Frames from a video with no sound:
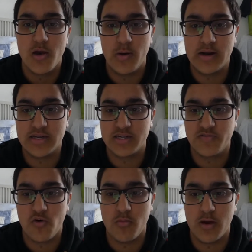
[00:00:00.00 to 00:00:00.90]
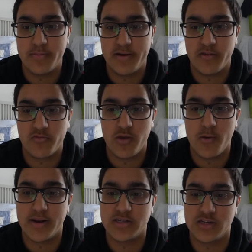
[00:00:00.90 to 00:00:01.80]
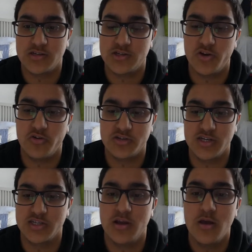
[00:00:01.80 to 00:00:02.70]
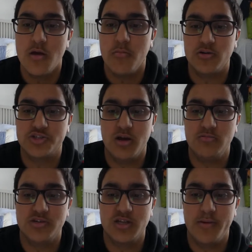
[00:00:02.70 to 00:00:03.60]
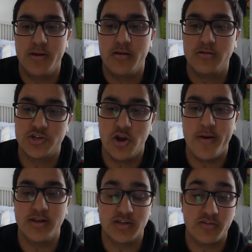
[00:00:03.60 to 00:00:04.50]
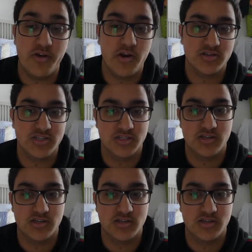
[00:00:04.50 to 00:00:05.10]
Welling's form have been 3 wins and 2 losses, whilst Chelmsford's have been 2 wins and 3 losses.